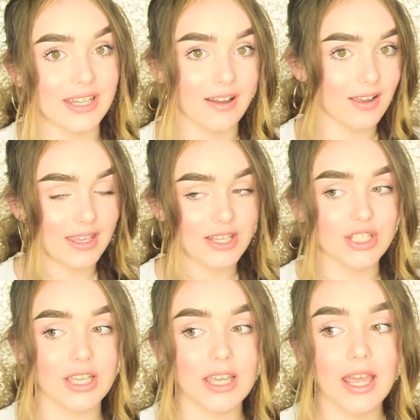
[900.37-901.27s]
and
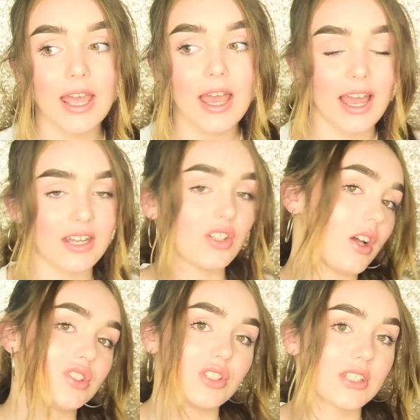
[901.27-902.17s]
eye-catching, and
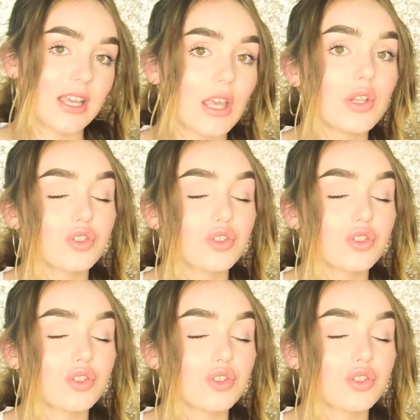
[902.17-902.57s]
not just like a